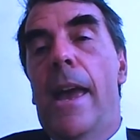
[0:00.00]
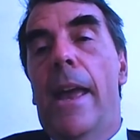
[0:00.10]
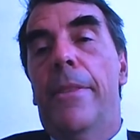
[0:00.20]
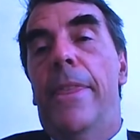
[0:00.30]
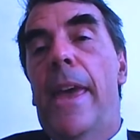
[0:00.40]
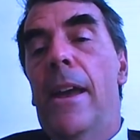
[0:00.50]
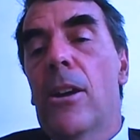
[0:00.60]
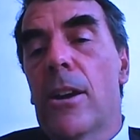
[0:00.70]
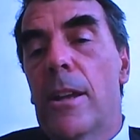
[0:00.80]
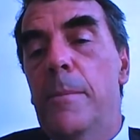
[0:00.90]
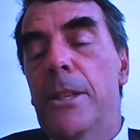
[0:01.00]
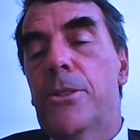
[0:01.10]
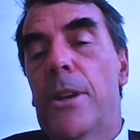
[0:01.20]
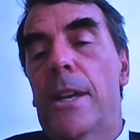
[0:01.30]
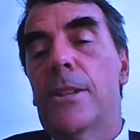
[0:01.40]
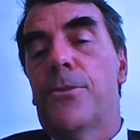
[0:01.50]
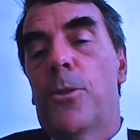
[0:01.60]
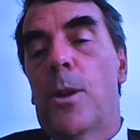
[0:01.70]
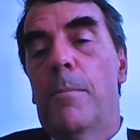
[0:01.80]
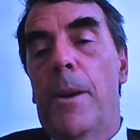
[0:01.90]
And they are gonna be
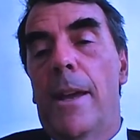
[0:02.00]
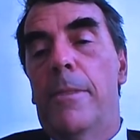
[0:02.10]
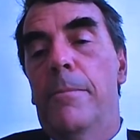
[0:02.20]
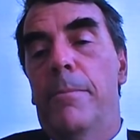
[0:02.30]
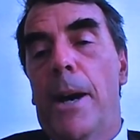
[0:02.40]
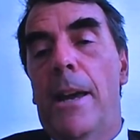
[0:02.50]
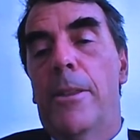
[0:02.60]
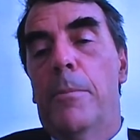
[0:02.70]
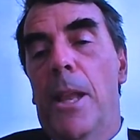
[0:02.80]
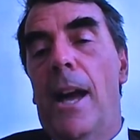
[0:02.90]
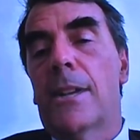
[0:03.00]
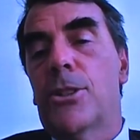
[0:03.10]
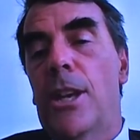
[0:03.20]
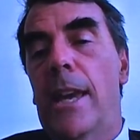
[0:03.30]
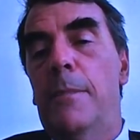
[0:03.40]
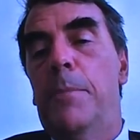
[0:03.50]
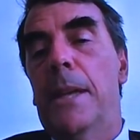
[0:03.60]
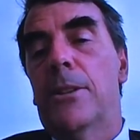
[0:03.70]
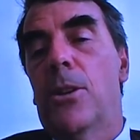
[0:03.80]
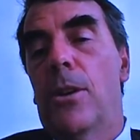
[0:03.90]
transformed by the blockchain,
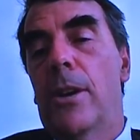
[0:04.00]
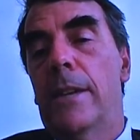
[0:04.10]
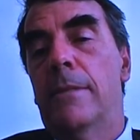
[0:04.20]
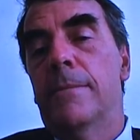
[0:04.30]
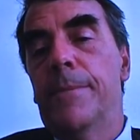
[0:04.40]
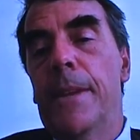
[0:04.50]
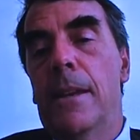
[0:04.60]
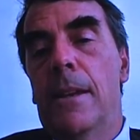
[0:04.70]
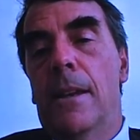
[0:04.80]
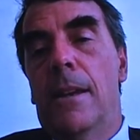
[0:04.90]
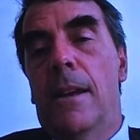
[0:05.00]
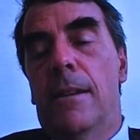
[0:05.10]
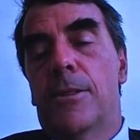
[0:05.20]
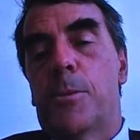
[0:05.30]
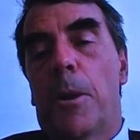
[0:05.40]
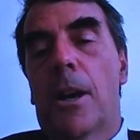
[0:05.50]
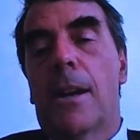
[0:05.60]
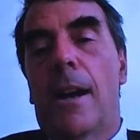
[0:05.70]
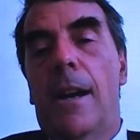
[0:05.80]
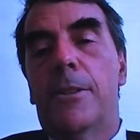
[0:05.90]
Bitcoin,
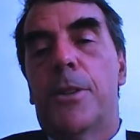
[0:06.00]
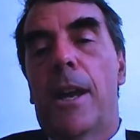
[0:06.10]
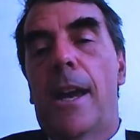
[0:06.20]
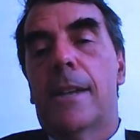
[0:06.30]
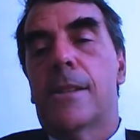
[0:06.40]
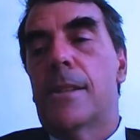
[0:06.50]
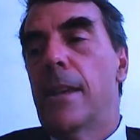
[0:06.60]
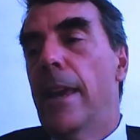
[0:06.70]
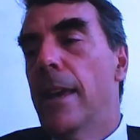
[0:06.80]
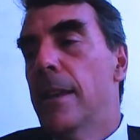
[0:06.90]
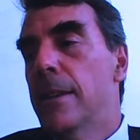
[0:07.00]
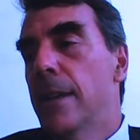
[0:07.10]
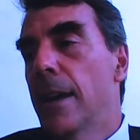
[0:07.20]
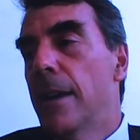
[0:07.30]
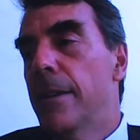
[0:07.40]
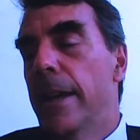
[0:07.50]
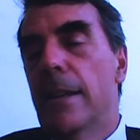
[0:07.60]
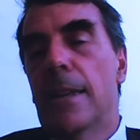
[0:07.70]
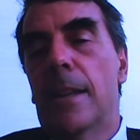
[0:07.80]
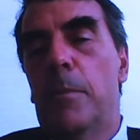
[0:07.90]
smart contracts, and a
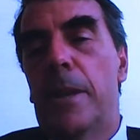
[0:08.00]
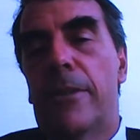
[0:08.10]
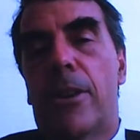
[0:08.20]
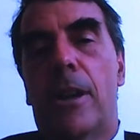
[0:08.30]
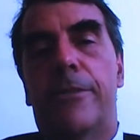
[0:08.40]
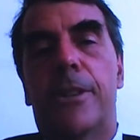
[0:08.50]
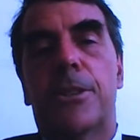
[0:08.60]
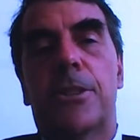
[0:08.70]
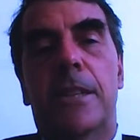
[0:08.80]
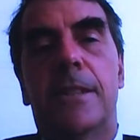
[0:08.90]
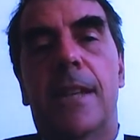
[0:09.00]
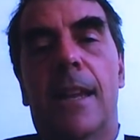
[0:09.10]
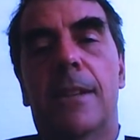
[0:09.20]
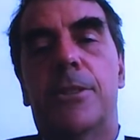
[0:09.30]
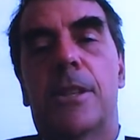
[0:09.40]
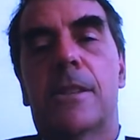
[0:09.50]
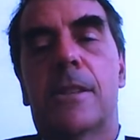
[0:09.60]
little bit of artificial intelligence.